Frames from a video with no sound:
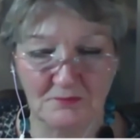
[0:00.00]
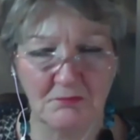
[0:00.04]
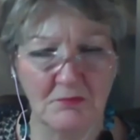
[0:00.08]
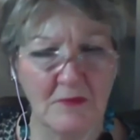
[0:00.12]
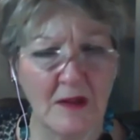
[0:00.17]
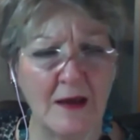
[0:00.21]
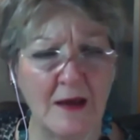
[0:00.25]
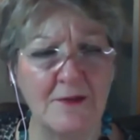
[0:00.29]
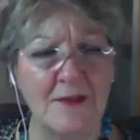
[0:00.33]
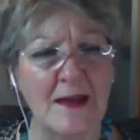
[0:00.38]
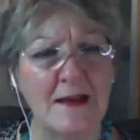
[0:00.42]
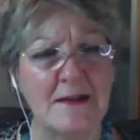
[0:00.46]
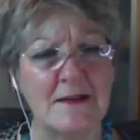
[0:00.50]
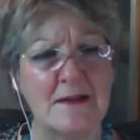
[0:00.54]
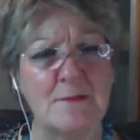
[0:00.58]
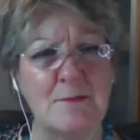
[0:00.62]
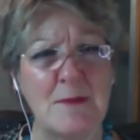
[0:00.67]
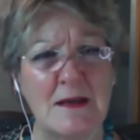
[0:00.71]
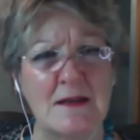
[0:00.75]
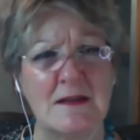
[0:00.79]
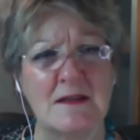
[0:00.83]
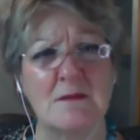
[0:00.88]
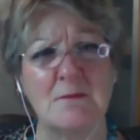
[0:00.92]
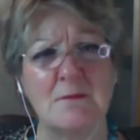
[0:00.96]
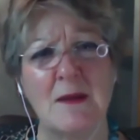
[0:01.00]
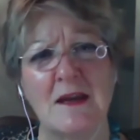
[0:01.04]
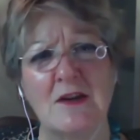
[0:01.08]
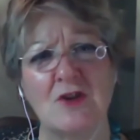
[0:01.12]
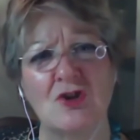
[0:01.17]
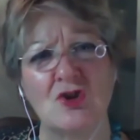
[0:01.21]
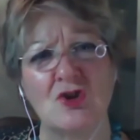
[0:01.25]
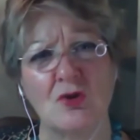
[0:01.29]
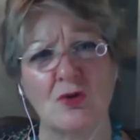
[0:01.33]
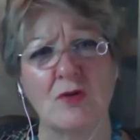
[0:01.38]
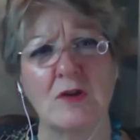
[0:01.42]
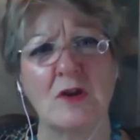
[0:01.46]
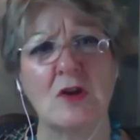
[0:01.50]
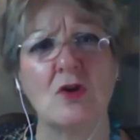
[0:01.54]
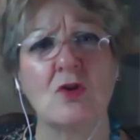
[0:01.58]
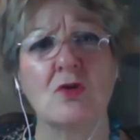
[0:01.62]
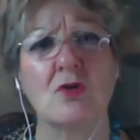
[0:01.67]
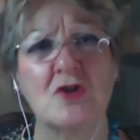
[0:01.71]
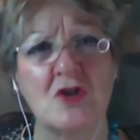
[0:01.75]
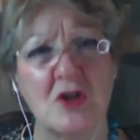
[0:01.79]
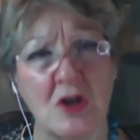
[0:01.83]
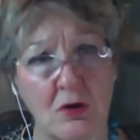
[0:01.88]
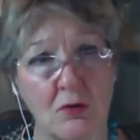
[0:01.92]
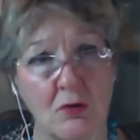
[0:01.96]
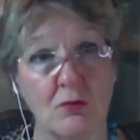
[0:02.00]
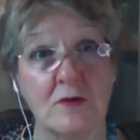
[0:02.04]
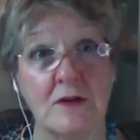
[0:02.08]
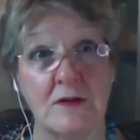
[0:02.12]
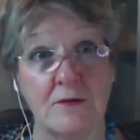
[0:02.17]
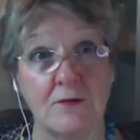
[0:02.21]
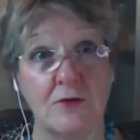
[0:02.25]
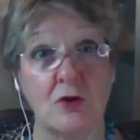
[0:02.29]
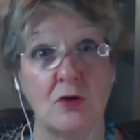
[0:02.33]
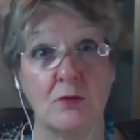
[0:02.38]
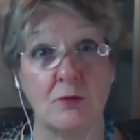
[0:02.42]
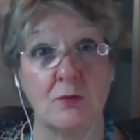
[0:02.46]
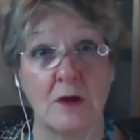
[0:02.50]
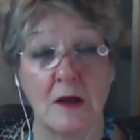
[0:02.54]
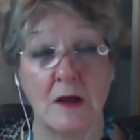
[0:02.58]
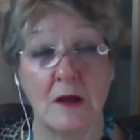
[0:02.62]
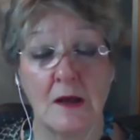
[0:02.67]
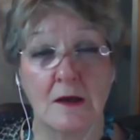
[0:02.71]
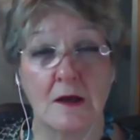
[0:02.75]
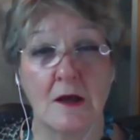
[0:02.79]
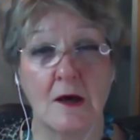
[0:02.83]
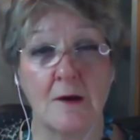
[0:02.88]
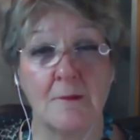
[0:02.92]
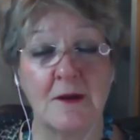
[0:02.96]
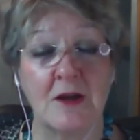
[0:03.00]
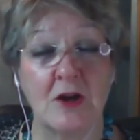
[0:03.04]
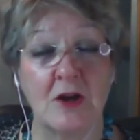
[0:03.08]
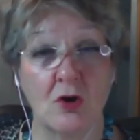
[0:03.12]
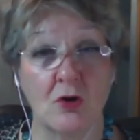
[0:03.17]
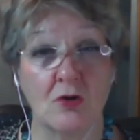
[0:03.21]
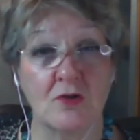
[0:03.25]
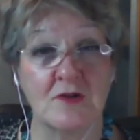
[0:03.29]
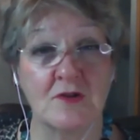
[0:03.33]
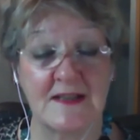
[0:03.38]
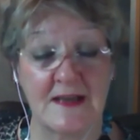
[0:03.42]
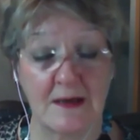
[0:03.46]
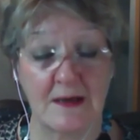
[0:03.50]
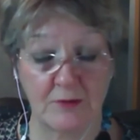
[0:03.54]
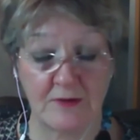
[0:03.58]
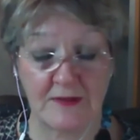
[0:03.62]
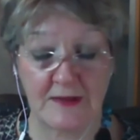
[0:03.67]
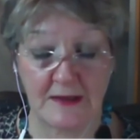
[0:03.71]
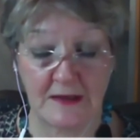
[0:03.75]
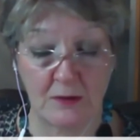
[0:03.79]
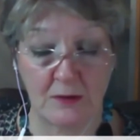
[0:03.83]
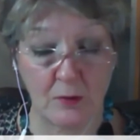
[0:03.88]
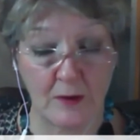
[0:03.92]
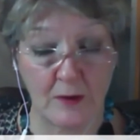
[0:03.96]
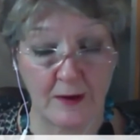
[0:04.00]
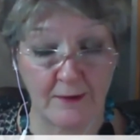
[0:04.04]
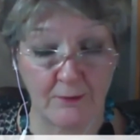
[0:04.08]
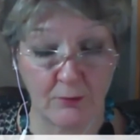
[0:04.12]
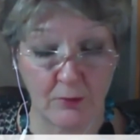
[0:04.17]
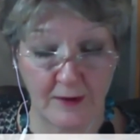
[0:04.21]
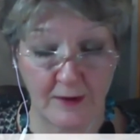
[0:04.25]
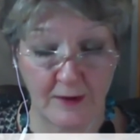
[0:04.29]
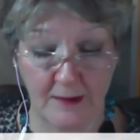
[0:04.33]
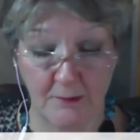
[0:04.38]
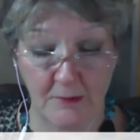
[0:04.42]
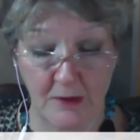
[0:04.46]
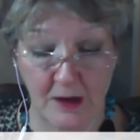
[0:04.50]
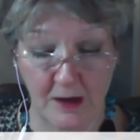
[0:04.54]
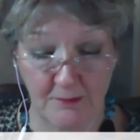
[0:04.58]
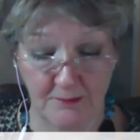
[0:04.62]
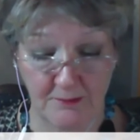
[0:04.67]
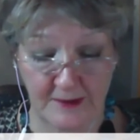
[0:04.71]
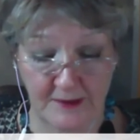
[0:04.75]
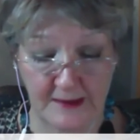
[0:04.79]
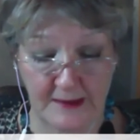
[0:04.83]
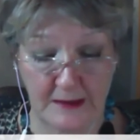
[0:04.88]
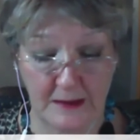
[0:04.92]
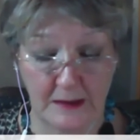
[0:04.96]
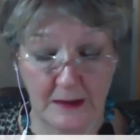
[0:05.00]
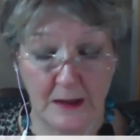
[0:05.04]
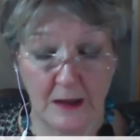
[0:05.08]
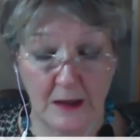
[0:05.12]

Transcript: And that's meant to make sure that you're told if you come in contact with anywhere where there might be